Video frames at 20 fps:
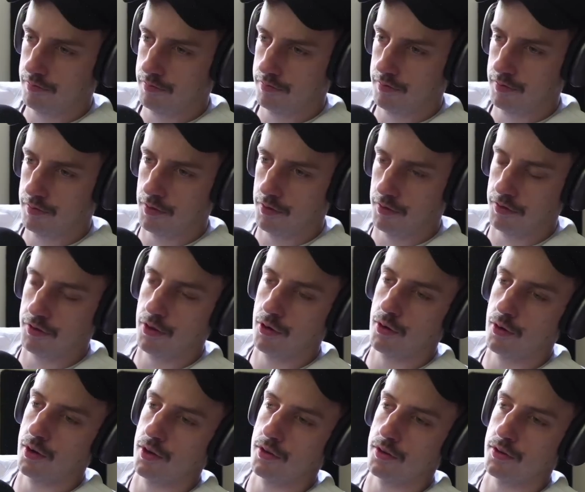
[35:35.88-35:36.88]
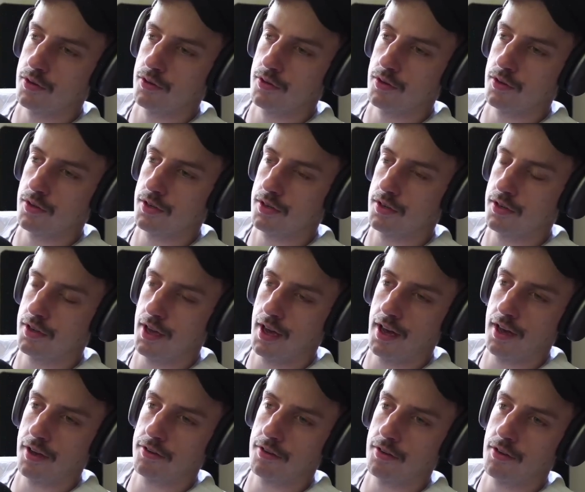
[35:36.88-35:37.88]
The theory is you just
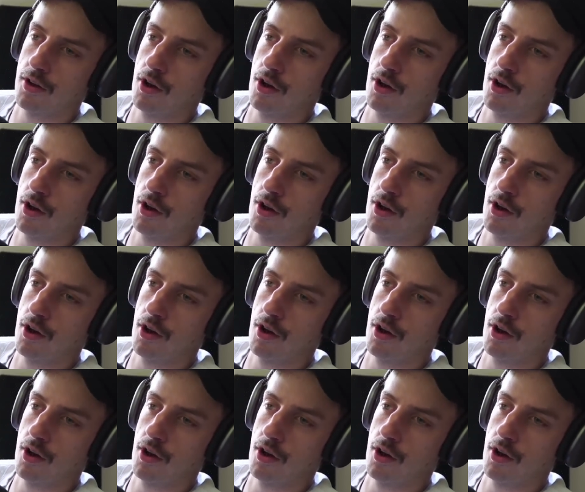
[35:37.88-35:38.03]
can't know.